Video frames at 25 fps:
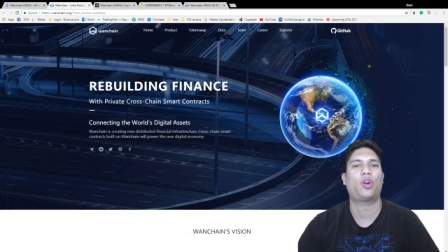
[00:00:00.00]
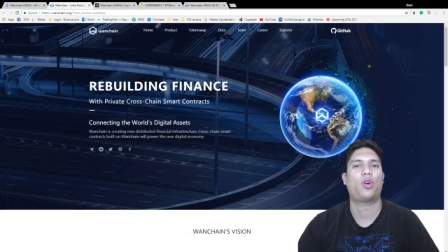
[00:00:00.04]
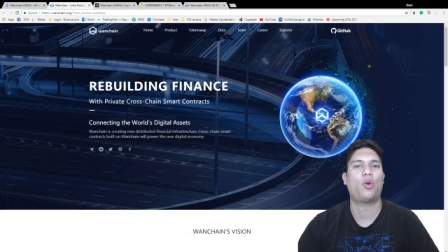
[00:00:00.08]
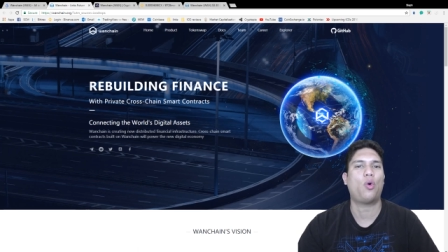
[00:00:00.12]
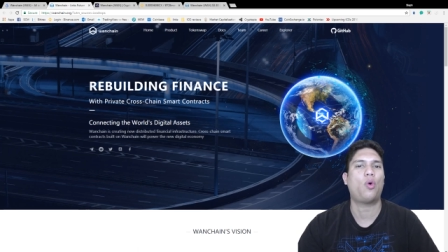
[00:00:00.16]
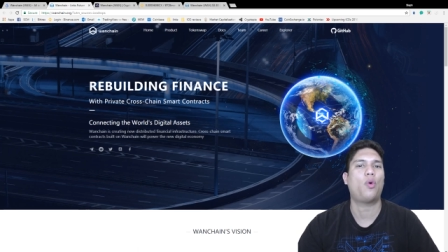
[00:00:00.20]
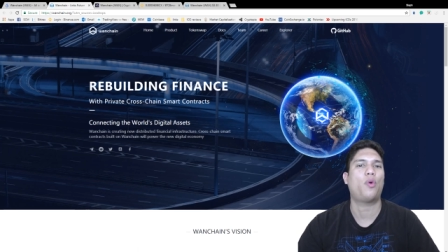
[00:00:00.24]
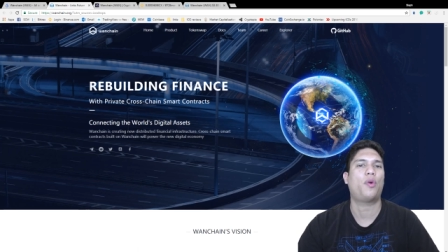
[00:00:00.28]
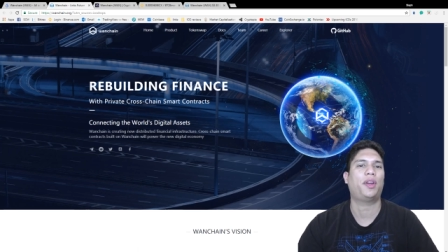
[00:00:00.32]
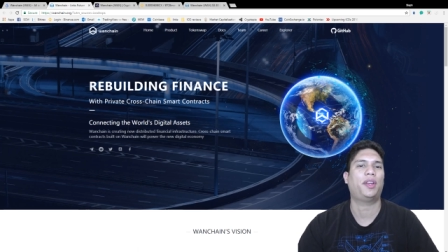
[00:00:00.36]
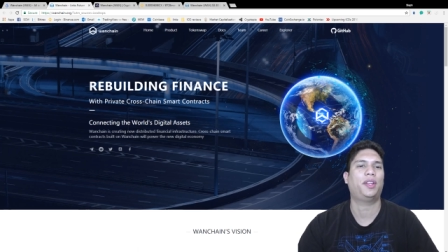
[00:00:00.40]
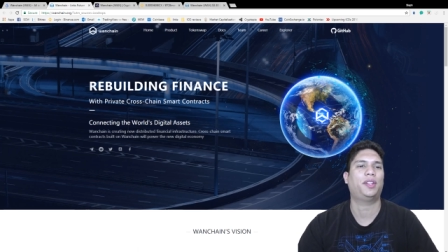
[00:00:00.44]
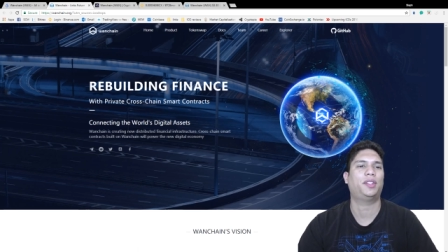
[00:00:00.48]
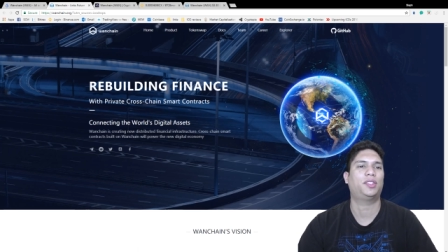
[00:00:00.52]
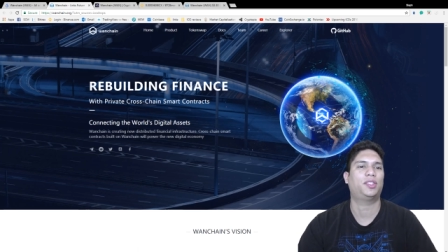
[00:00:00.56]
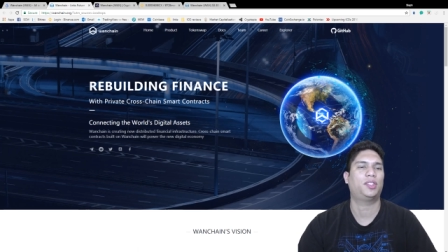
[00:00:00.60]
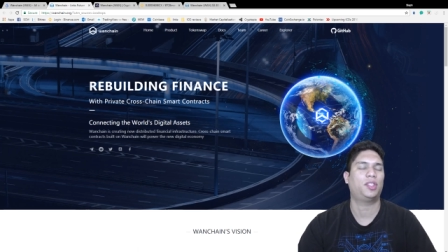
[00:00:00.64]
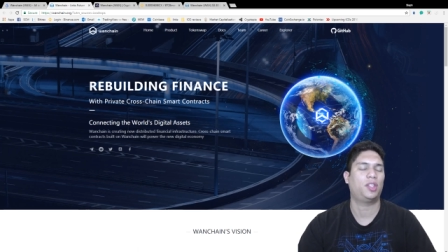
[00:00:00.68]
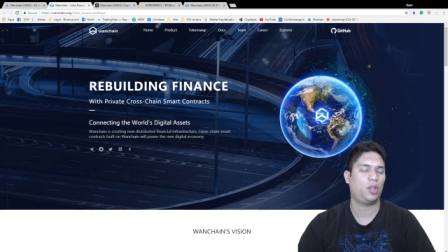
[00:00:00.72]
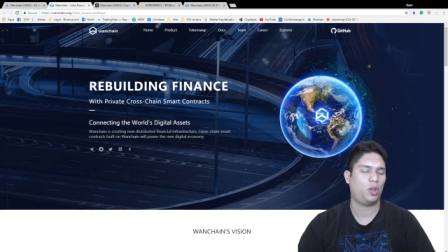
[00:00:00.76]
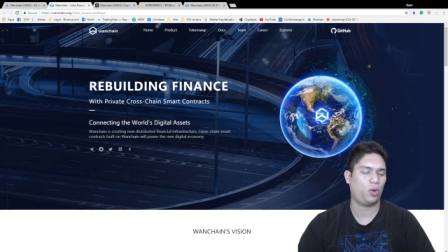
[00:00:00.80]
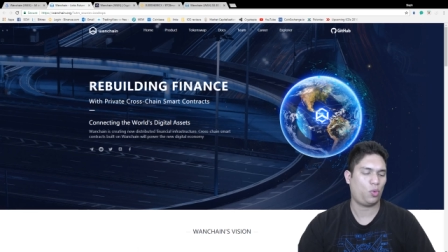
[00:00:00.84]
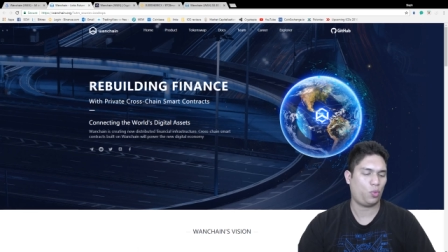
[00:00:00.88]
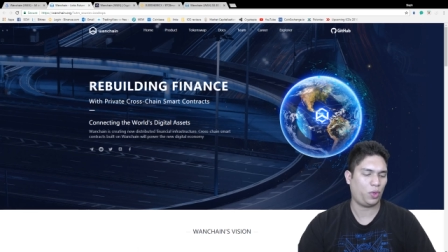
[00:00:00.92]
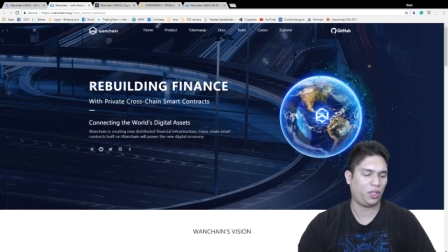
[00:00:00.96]
coins
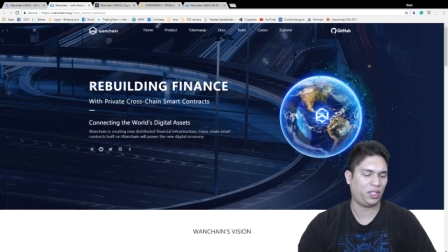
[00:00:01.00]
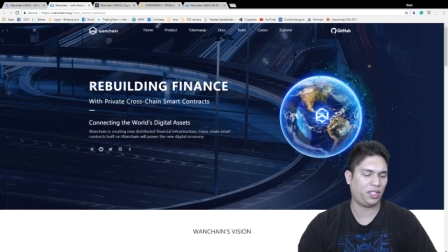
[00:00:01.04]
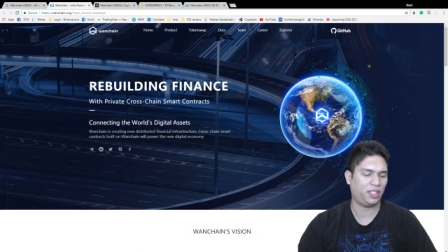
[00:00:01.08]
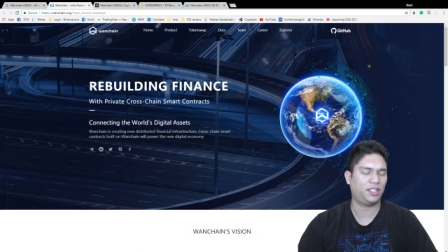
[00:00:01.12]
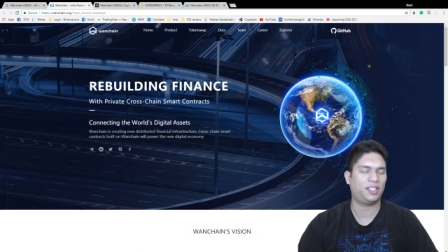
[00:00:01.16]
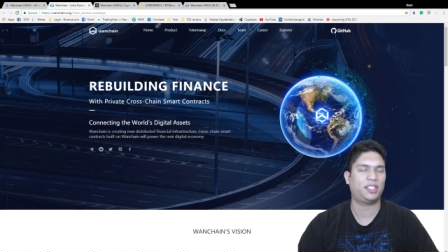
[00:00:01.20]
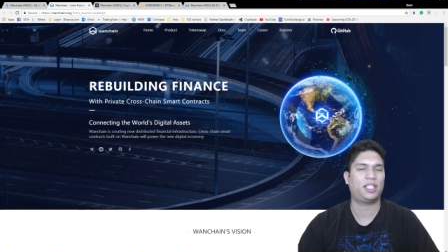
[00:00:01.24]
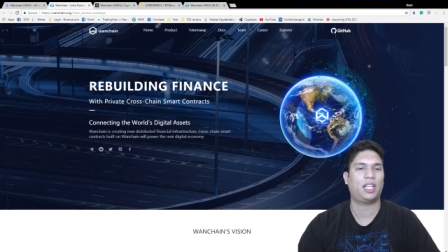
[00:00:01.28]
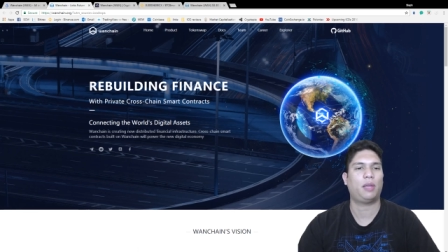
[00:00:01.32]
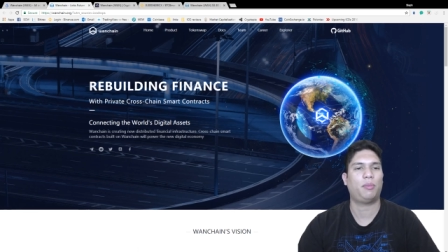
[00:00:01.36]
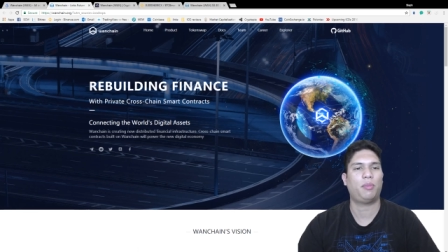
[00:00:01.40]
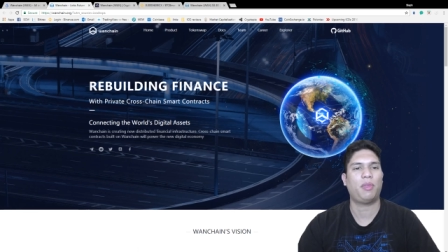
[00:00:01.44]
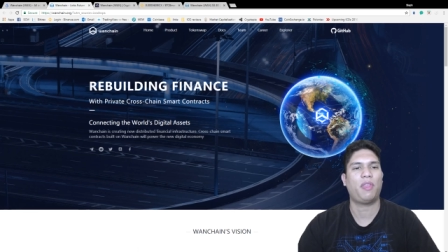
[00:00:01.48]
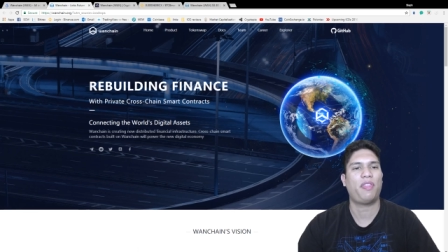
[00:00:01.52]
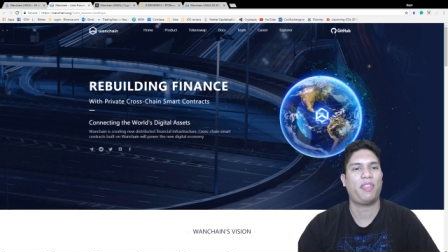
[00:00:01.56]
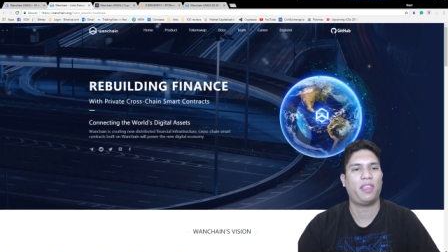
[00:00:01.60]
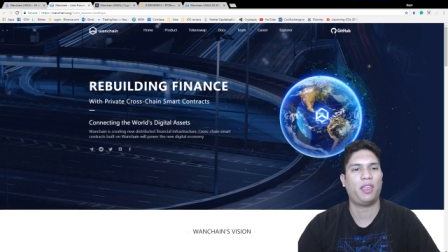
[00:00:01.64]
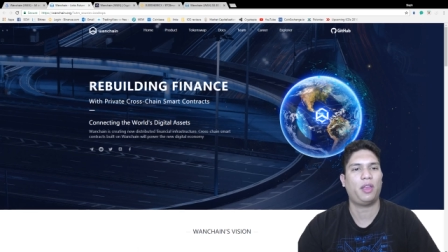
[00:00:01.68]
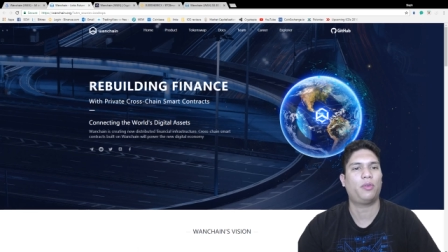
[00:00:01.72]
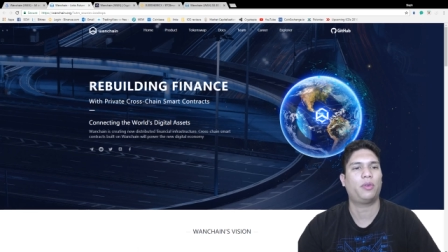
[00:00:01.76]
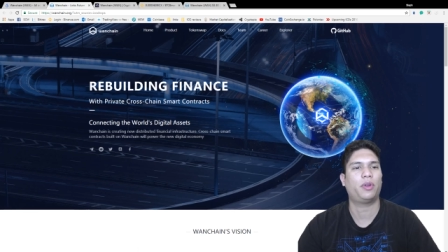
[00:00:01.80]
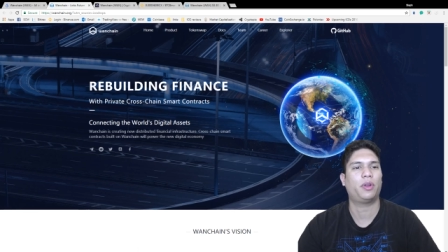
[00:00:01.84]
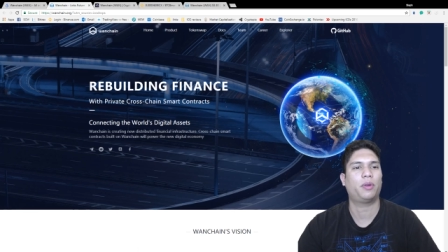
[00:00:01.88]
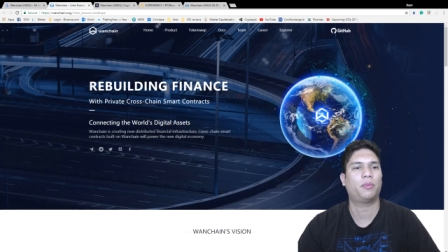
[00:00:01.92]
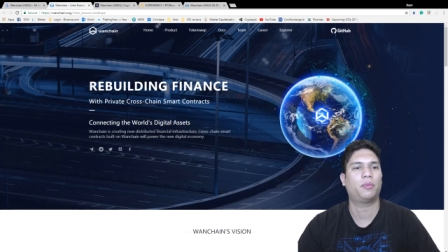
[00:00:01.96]
with the same
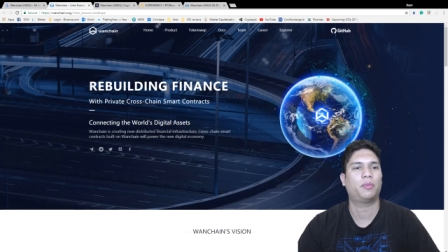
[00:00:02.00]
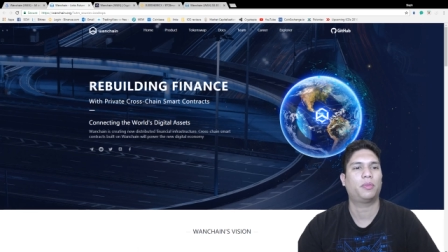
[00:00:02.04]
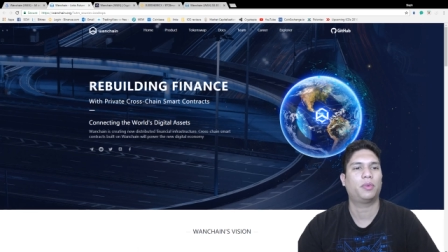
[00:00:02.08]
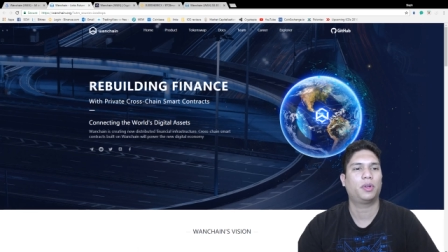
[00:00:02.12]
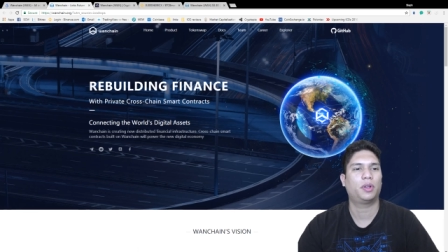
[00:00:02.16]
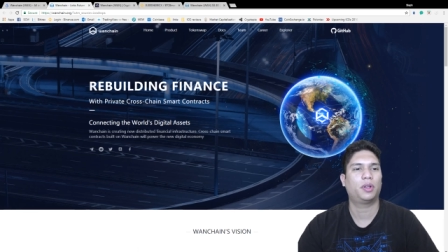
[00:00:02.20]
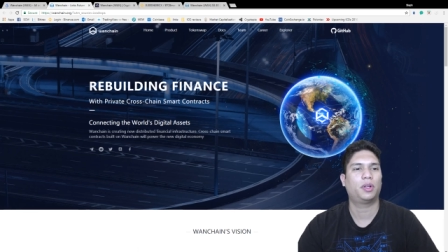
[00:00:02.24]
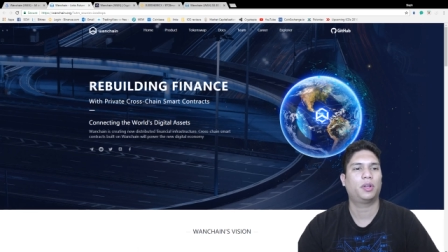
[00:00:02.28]
Ethereum.